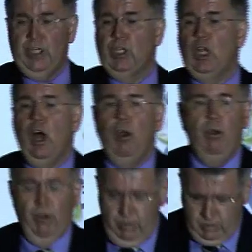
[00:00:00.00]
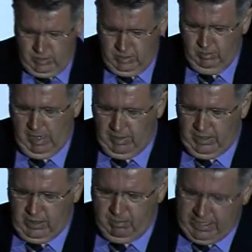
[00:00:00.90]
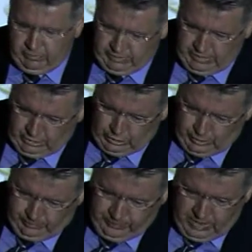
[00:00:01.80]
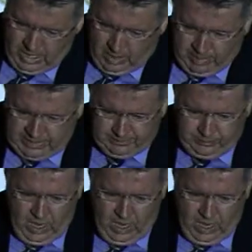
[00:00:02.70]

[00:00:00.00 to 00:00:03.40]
is low. Maybe it's the batteries that are low. But